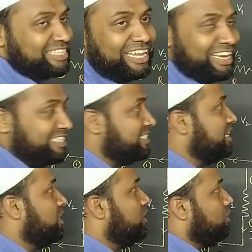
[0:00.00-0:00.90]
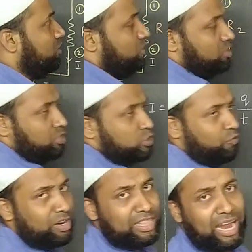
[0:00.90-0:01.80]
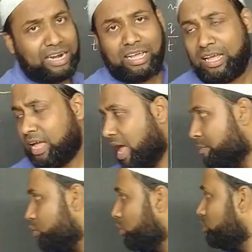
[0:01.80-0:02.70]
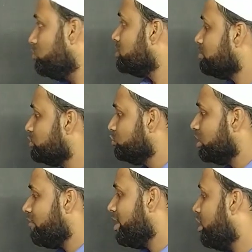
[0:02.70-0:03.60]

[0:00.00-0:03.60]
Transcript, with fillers: series. So for that, I am going to substitute the